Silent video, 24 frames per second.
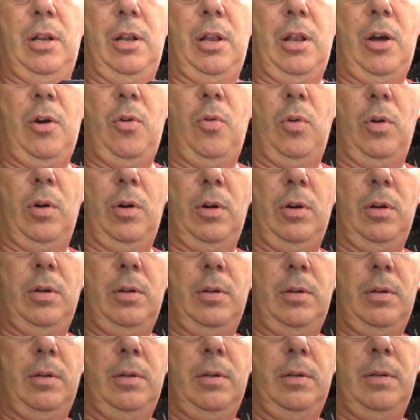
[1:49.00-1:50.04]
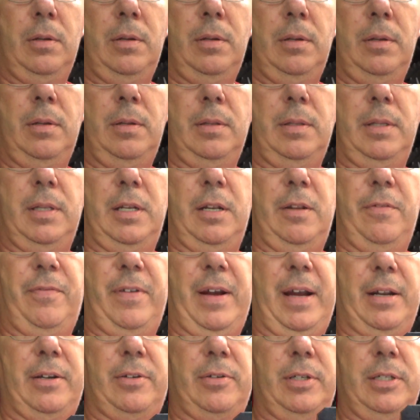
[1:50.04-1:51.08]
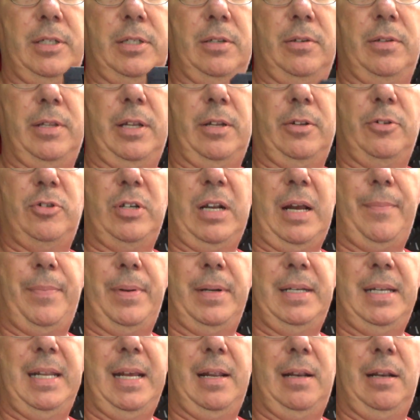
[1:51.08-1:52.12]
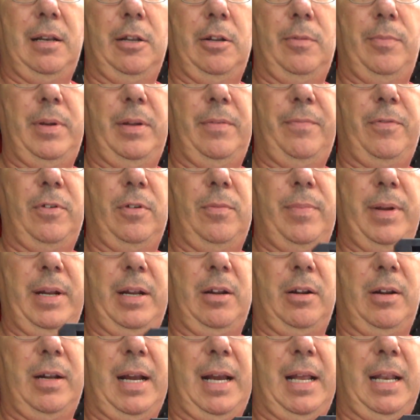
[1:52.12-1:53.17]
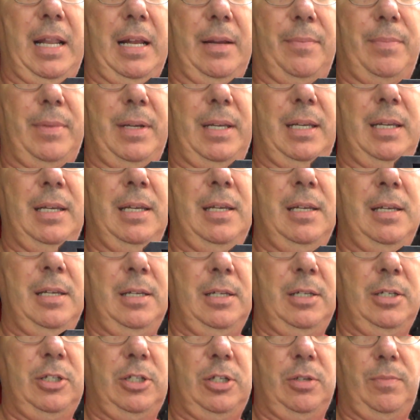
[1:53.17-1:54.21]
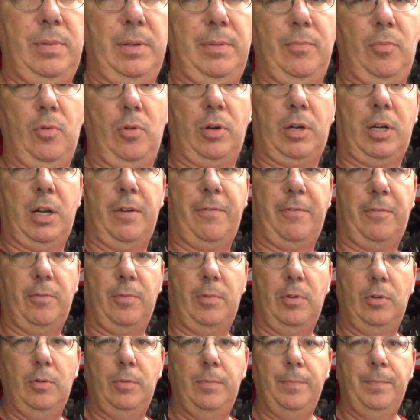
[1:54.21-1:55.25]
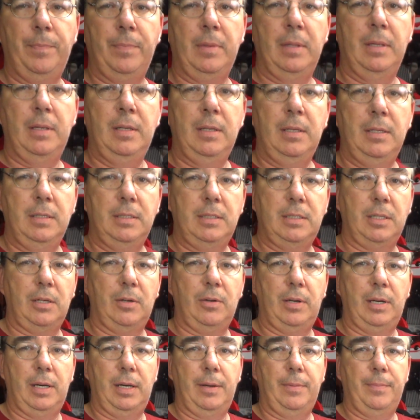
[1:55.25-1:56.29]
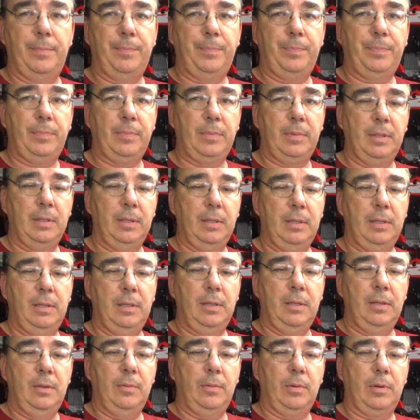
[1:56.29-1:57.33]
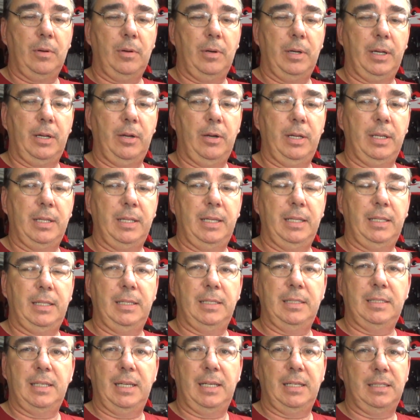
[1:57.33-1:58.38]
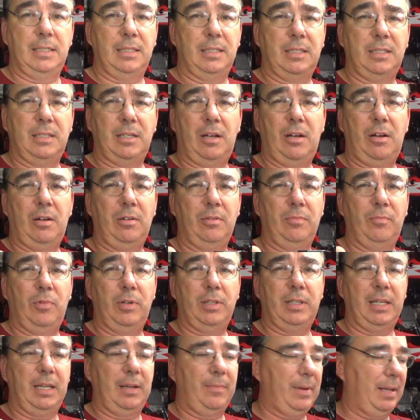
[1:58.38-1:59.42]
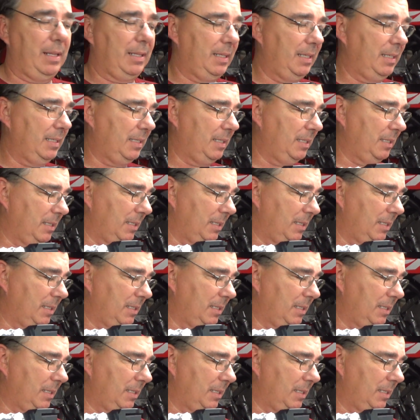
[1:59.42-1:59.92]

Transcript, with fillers: lower than the factory, so they'll drop it down a little bit. For a bigger guy like me, should be more comfortable. So uh, we're going to go ahead and get these things installed. One thing about this